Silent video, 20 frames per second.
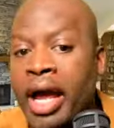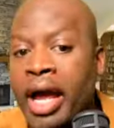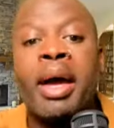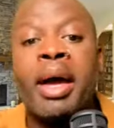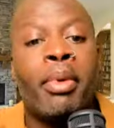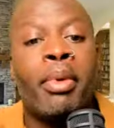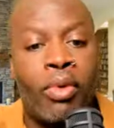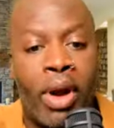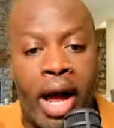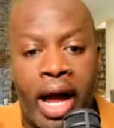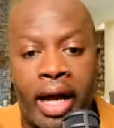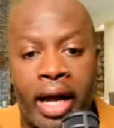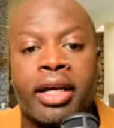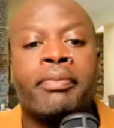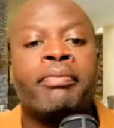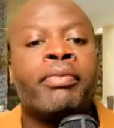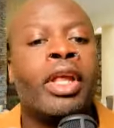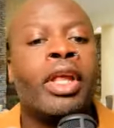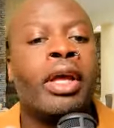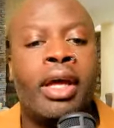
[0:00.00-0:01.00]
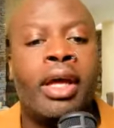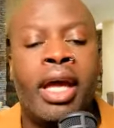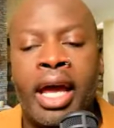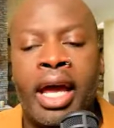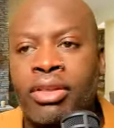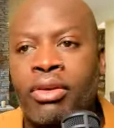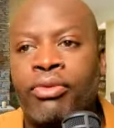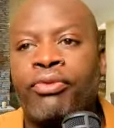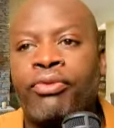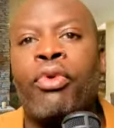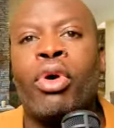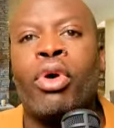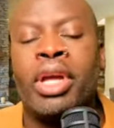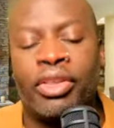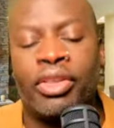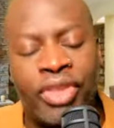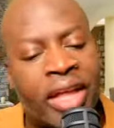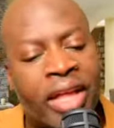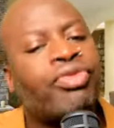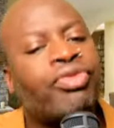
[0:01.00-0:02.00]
you for that. Thank you for yeah. giving her flowers.